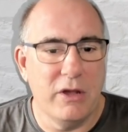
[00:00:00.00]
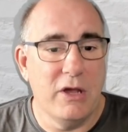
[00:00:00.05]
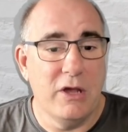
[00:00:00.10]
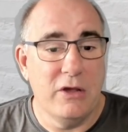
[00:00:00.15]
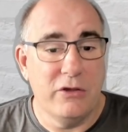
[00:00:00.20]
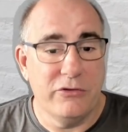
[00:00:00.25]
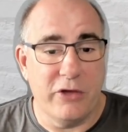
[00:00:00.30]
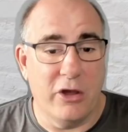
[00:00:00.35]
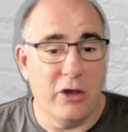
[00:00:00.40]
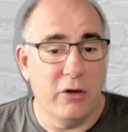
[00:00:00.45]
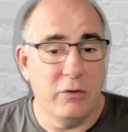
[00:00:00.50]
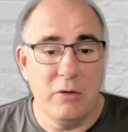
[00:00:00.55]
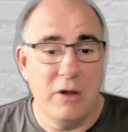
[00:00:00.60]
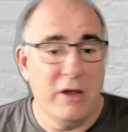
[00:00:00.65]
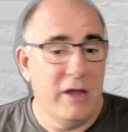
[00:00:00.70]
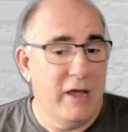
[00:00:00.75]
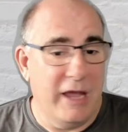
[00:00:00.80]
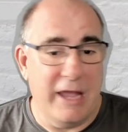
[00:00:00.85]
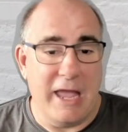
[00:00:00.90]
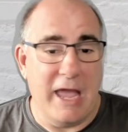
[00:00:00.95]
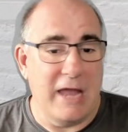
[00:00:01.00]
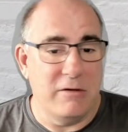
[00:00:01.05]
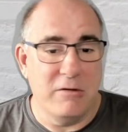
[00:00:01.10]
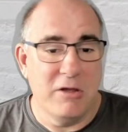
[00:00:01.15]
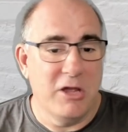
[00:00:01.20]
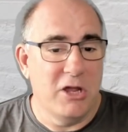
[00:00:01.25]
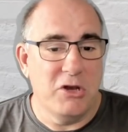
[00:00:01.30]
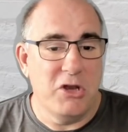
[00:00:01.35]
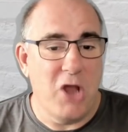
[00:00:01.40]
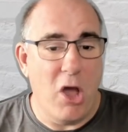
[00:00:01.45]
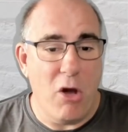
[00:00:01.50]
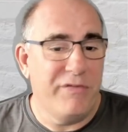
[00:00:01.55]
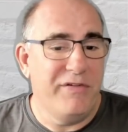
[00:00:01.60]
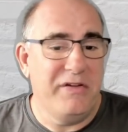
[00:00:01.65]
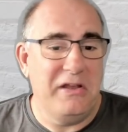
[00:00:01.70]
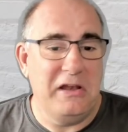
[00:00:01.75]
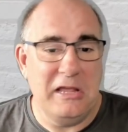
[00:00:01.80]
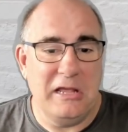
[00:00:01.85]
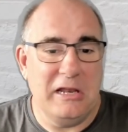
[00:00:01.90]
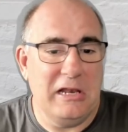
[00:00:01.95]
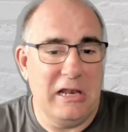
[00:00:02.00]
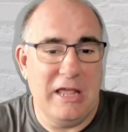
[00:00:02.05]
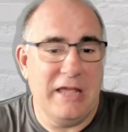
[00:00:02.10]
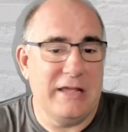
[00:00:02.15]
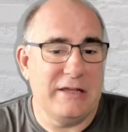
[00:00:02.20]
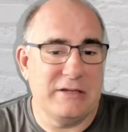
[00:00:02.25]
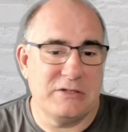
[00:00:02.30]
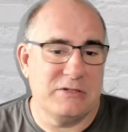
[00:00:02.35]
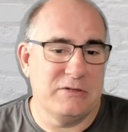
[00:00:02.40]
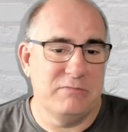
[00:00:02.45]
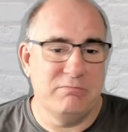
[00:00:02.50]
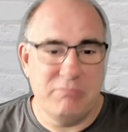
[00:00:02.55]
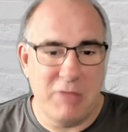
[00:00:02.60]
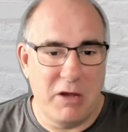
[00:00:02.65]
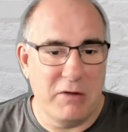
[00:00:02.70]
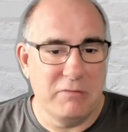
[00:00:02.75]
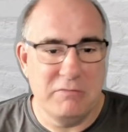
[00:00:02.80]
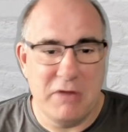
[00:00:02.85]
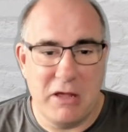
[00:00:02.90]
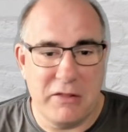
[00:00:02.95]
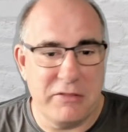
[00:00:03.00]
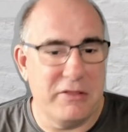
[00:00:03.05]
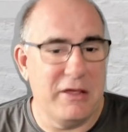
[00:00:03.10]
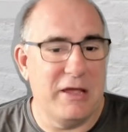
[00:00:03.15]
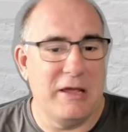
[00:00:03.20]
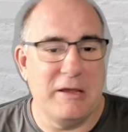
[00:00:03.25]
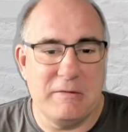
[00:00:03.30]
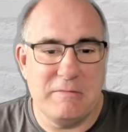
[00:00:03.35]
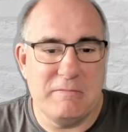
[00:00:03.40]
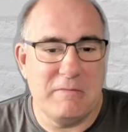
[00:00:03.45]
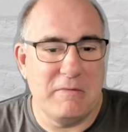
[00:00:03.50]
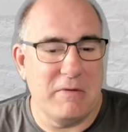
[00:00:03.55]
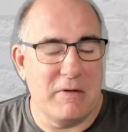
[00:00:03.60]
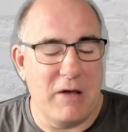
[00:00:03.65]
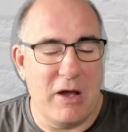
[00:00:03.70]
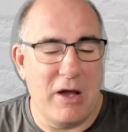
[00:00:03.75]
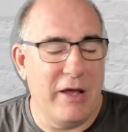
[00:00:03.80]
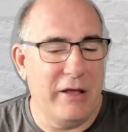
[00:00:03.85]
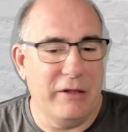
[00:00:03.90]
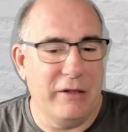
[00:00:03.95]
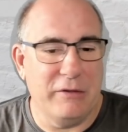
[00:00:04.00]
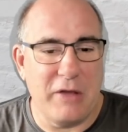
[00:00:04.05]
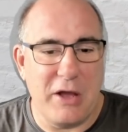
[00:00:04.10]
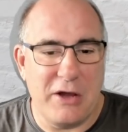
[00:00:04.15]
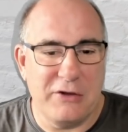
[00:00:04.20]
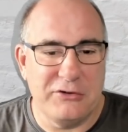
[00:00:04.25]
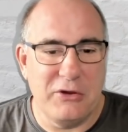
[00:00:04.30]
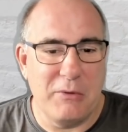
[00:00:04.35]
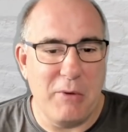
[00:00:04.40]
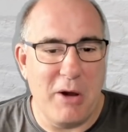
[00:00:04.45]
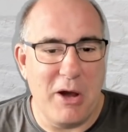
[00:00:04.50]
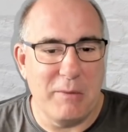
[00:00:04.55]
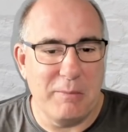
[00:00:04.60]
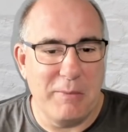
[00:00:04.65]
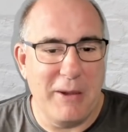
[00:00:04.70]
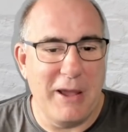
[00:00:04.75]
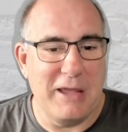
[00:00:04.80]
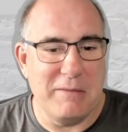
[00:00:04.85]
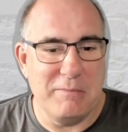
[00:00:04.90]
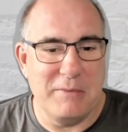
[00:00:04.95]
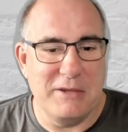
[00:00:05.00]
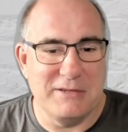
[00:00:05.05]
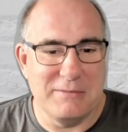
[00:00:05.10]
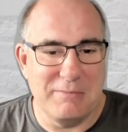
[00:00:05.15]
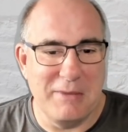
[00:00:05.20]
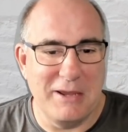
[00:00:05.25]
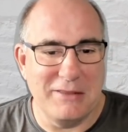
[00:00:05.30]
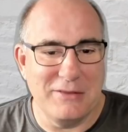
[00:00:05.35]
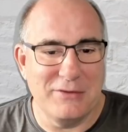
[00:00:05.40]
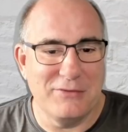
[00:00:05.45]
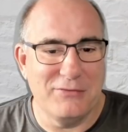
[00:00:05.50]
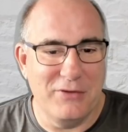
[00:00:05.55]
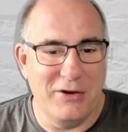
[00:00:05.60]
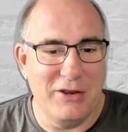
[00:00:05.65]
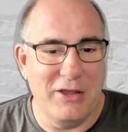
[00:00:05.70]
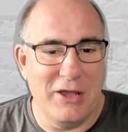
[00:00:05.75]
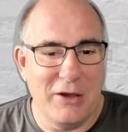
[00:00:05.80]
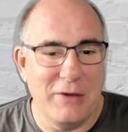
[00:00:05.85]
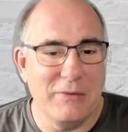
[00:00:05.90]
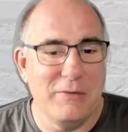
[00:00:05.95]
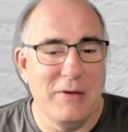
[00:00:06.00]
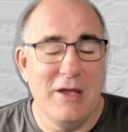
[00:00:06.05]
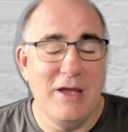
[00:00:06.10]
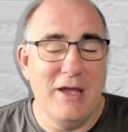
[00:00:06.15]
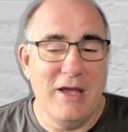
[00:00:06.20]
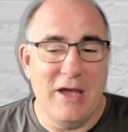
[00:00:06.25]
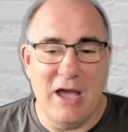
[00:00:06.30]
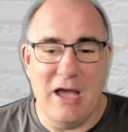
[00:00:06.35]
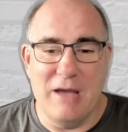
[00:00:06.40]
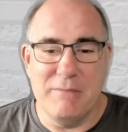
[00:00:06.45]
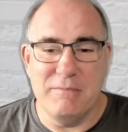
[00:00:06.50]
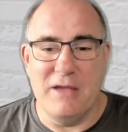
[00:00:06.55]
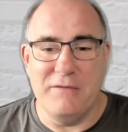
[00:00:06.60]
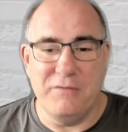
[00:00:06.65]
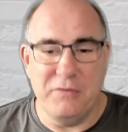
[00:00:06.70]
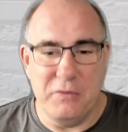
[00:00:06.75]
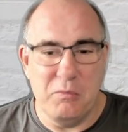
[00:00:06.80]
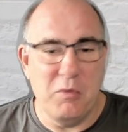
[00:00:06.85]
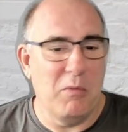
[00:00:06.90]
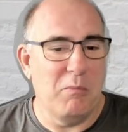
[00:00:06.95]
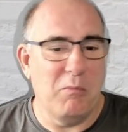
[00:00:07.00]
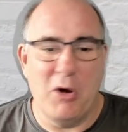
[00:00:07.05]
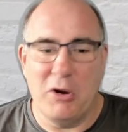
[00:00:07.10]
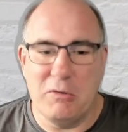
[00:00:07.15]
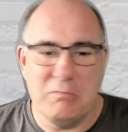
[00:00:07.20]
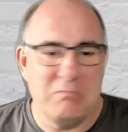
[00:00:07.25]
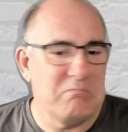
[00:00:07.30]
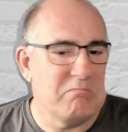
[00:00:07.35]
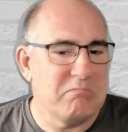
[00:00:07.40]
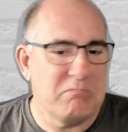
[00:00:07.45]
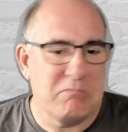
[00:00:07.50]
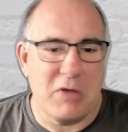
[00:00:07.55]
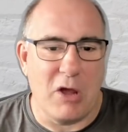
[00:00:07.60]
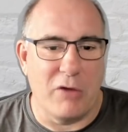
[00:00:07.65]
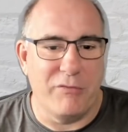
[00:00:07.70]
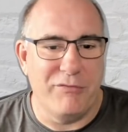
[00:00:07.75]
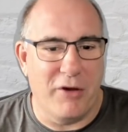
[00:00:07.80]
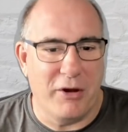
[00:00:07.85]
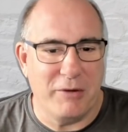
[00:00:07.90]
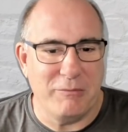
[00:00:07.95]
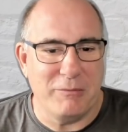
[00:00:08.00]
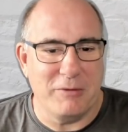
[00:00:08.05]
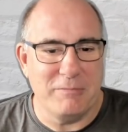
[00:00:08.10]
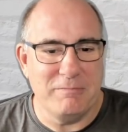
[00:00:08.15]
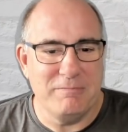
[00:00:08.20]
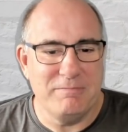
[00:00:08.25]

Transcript: So again, no affiliate links, no nothing. Uh, Elgato aren't paying me to make this video. Um, if you want one, go find one.